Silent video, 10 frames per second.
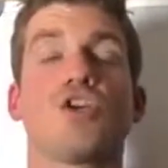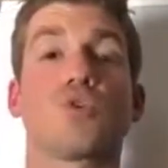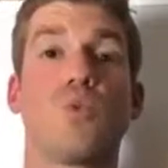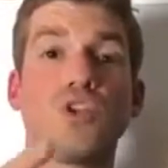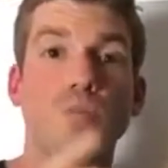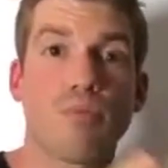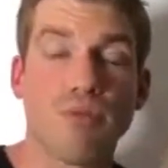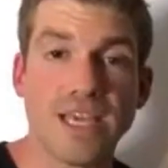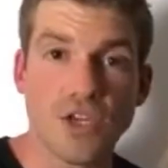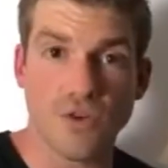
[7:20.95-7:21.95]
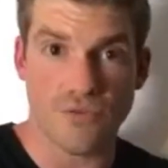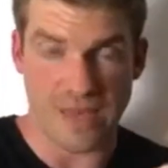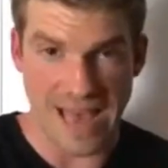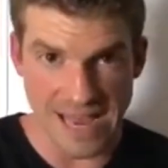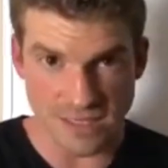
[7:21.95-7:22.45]
So when you break your
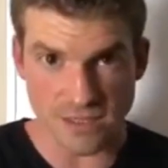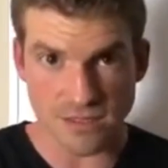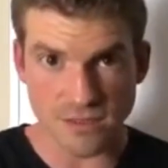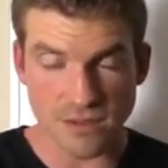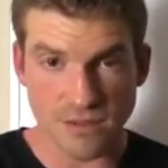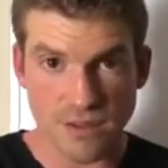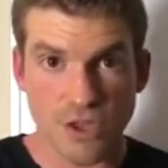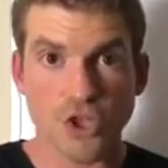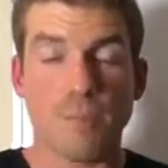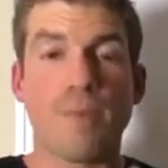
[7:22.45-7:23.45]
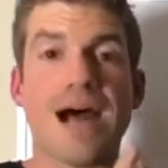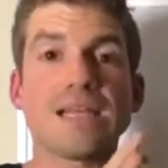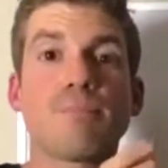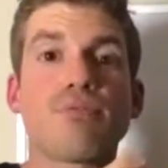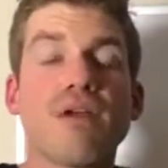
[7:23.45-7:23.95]
fast, your
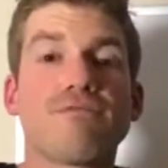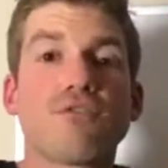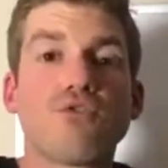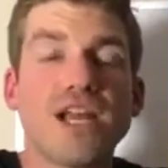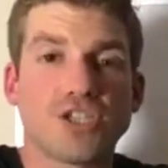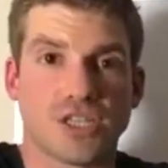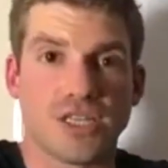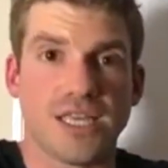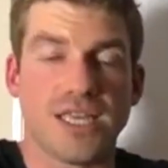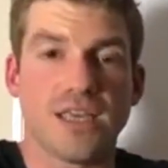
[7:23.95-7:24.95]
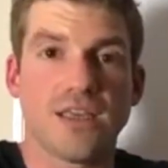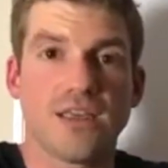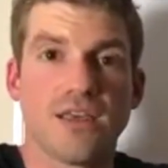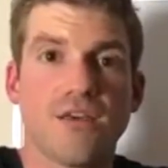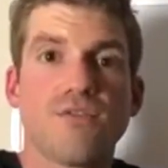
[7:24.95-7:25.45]
body preferentially
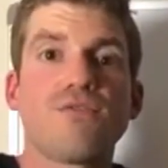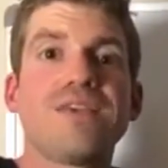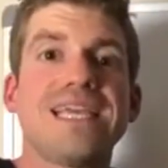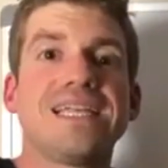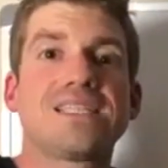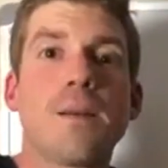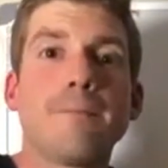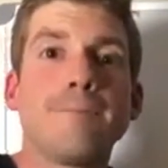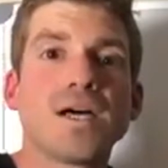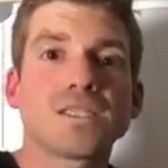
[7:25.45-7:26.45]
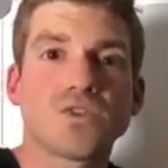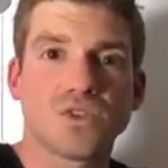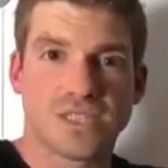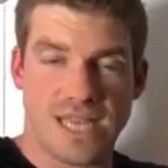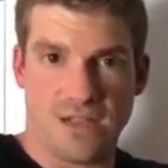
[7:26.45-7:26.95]
feeds muscle
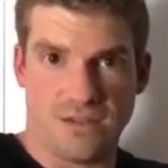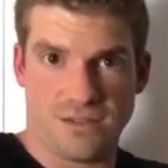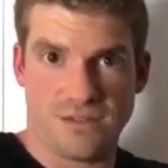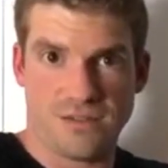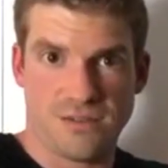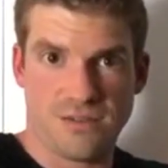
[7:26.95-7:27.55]
cells.